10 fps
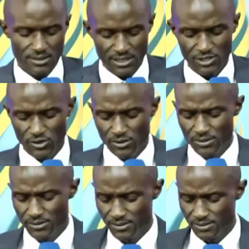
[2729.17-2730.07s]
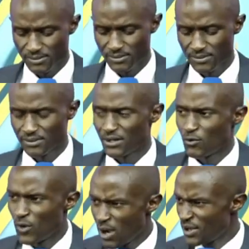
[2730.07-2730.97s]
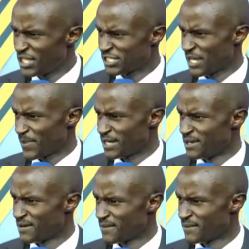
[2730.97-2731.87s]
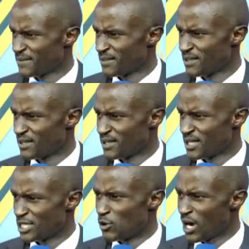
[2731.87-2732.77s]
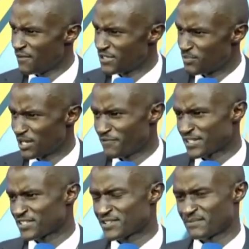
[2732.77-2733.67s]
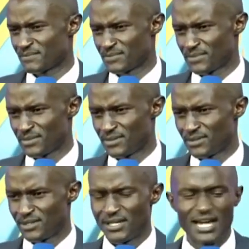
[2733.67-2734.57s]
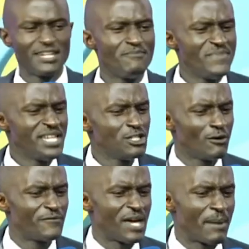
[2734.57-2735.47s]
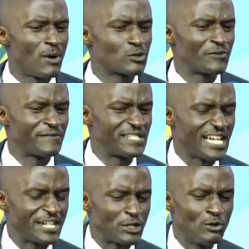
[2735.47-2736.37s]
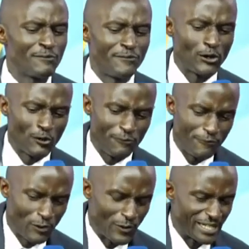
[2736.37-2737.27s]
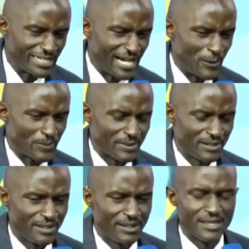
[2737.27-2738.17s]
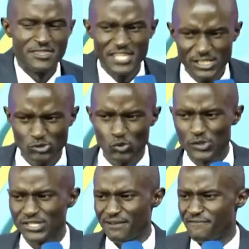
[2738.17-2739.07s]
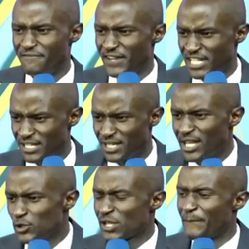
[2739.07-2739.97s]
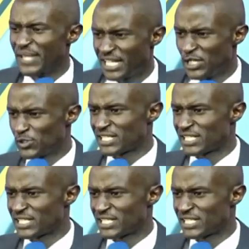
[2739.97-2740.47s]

You know, where were the shepherds? They were having breakfast. And many of them, about 1,500, will follow, following down. This was it was a big news.